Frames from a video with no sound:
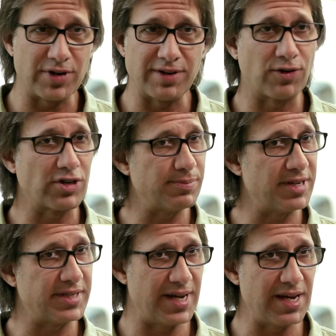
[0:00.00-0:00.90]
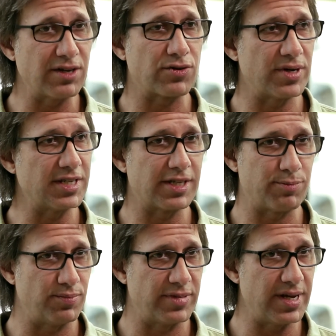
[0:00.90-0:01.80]
reinforcement to increase the,
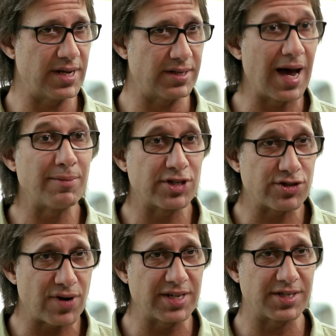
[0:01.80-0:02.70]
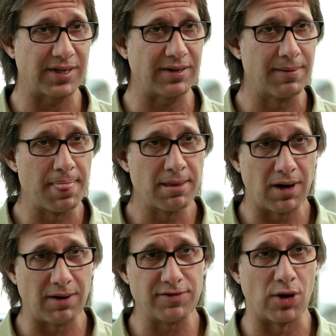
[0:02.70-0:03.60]
the demonstration
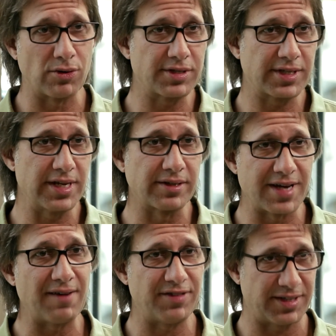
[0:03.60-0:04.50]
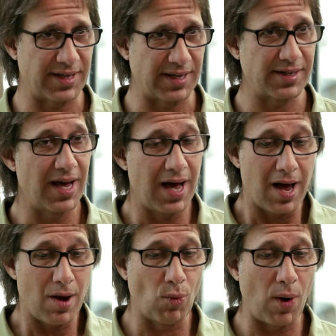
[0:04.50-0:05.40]
of those skill deficits.
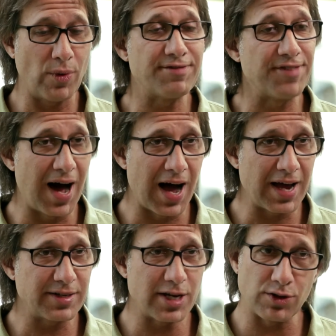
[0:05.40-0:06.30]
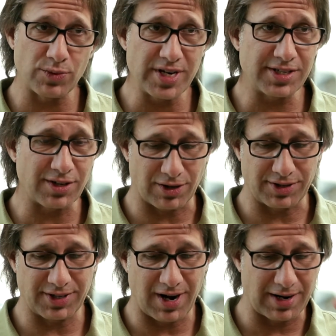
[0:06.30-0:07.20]
What we find in the
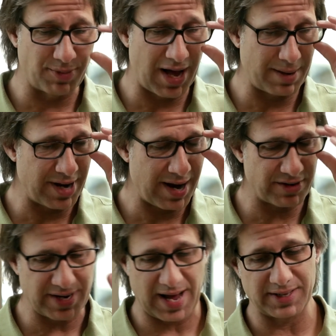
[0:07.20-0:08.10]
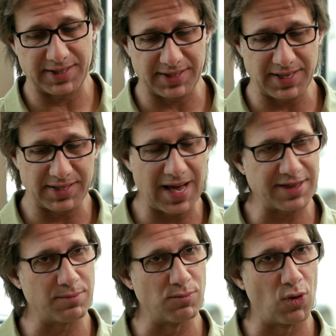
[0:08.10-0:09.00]
research on applied behavior analysis is that
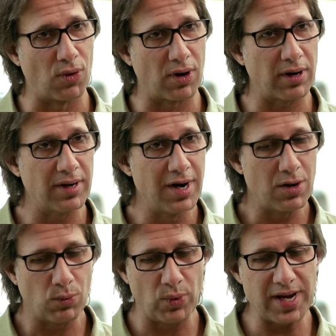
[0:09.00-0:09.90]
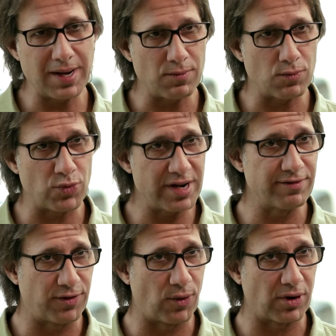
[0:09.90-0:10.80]
the more we
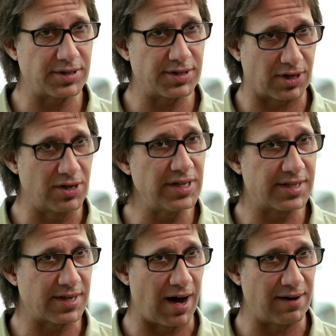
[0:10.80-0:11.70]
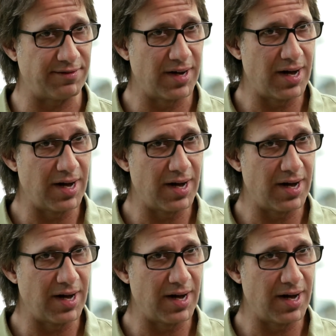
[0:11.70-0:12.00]
reinforce the good stuff,